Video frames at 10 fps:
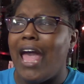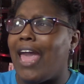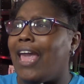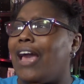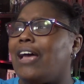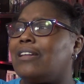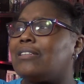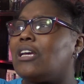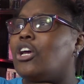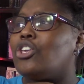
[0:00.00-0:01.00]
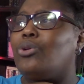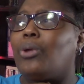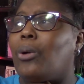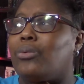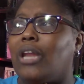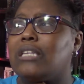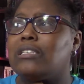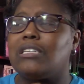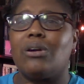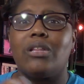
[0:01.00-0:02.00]
and you don't
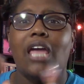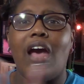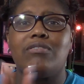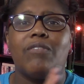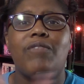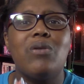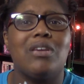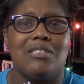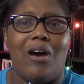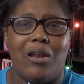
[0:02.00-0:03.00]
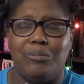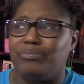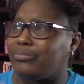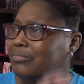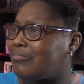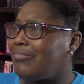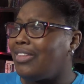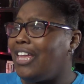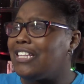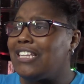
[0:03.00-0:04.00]
necessarily have to focus on them.
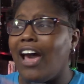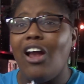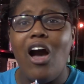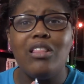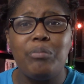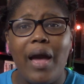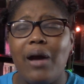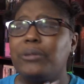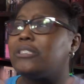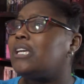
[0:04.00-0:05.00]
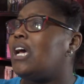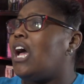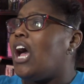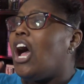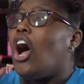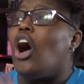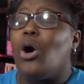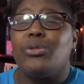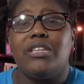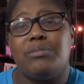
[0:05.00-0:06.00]
It's not all about,
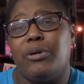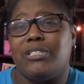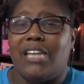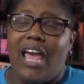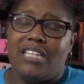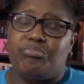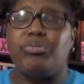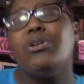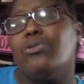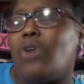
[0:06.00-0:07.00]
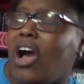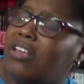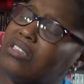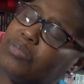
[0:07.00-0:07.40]
oh, this person has blue eyes, this